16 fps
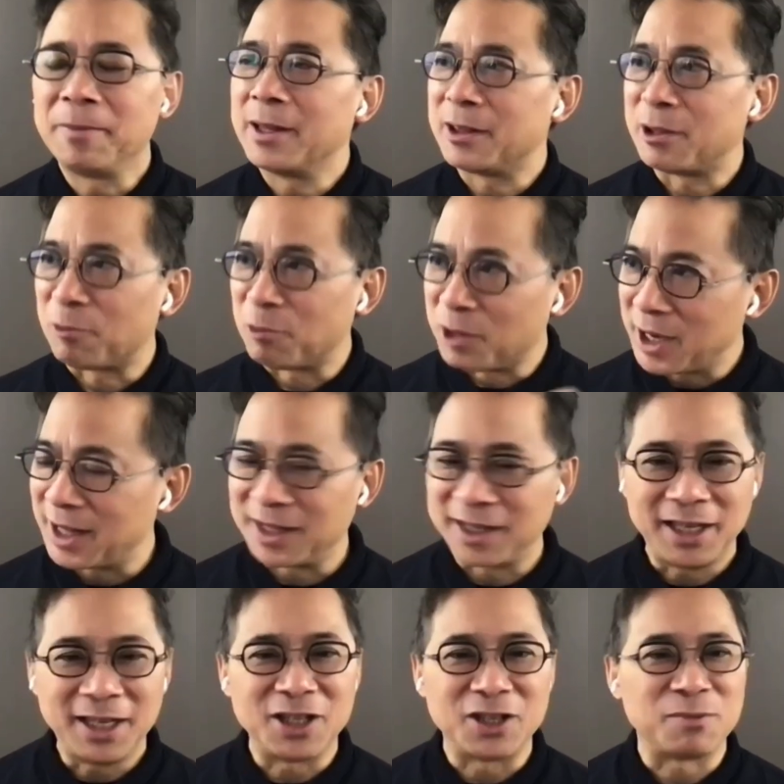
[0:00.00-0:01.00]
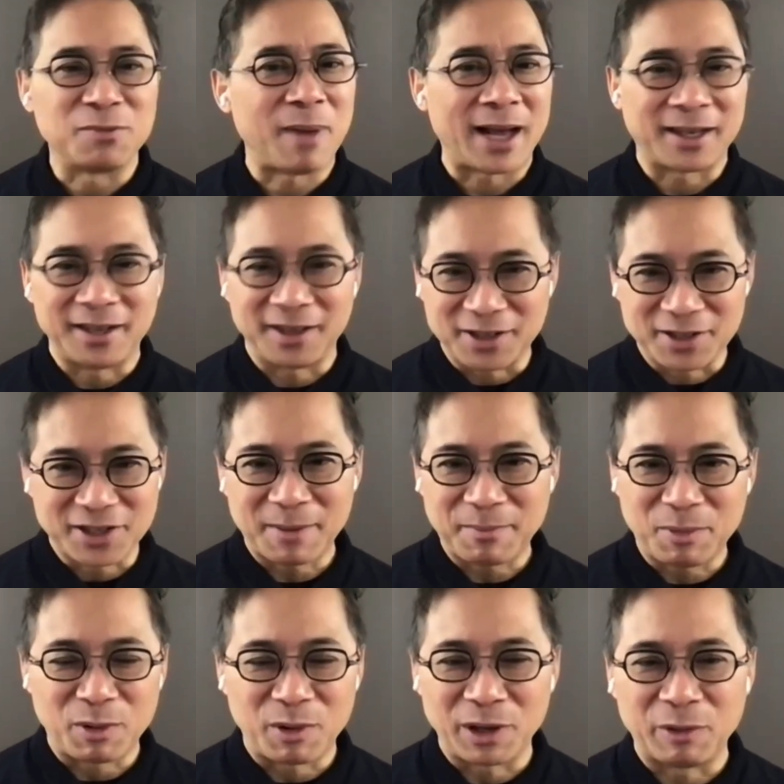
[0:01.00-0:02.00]
the reality is, back to the set
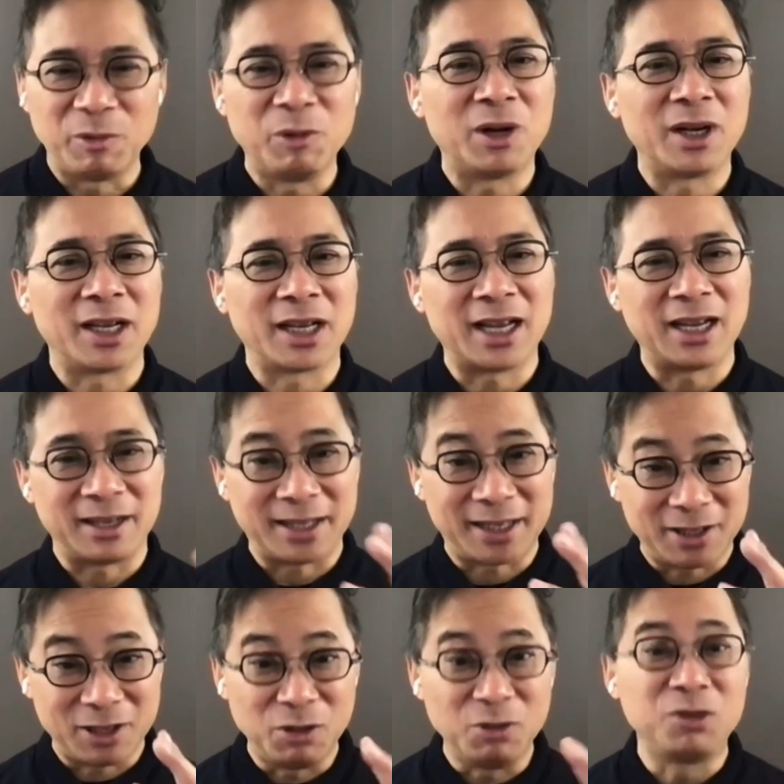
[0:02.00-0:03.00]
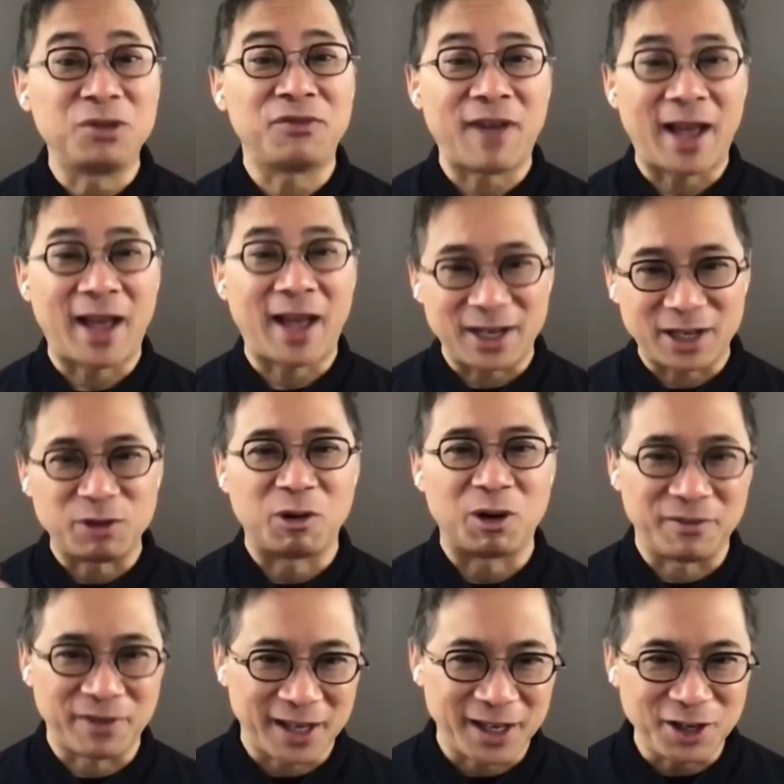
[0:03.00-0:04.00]
point, we want to kind of use fat to our
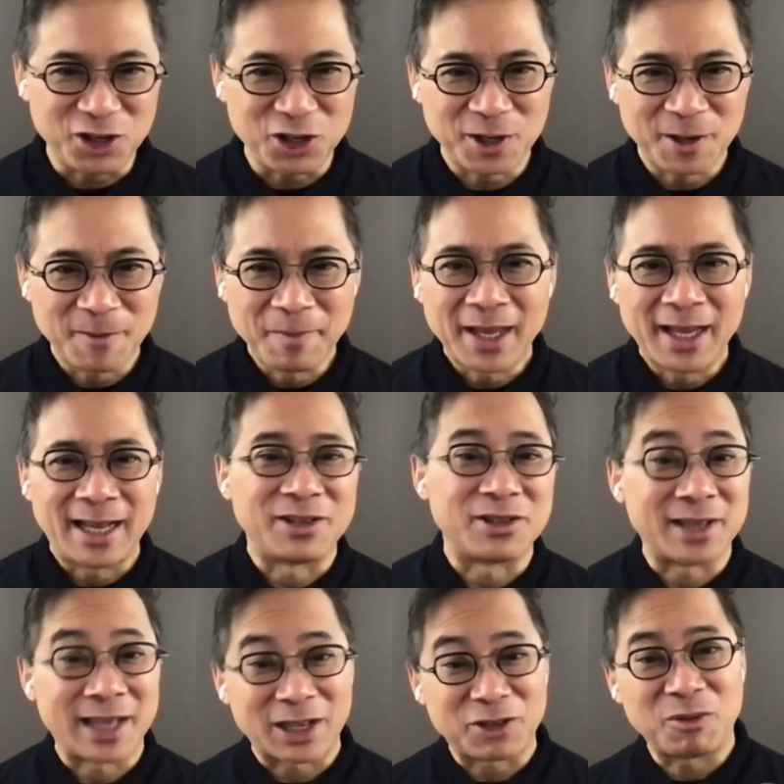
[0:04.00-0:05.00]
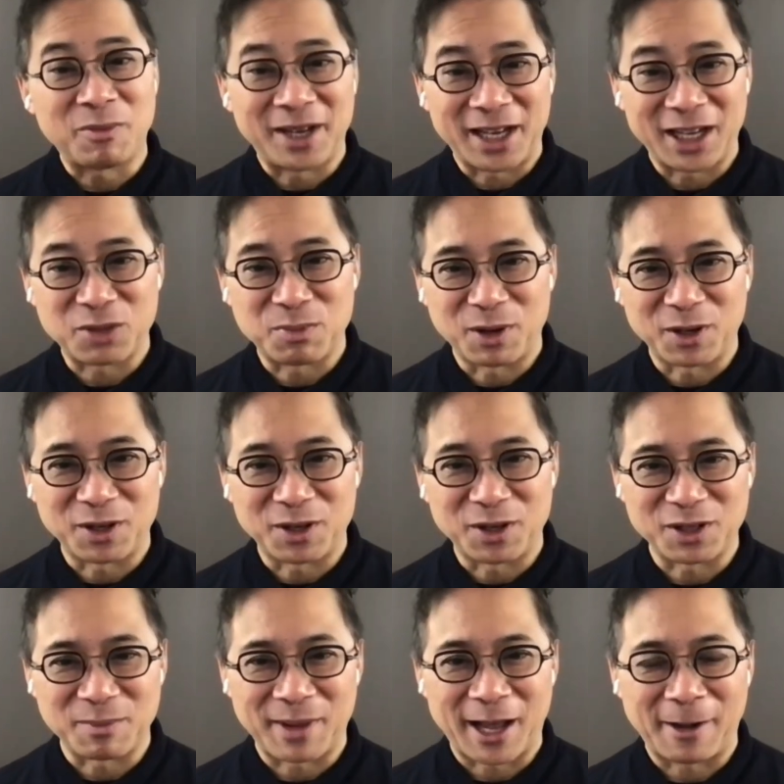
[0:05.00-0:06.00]
advantage. And so that's what my next book is
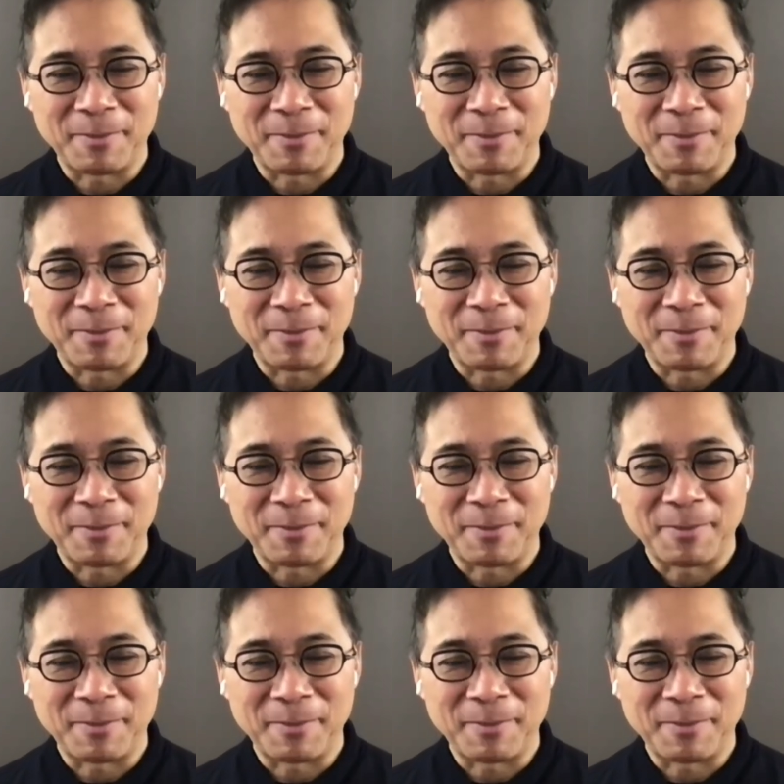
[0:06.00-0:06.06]
about.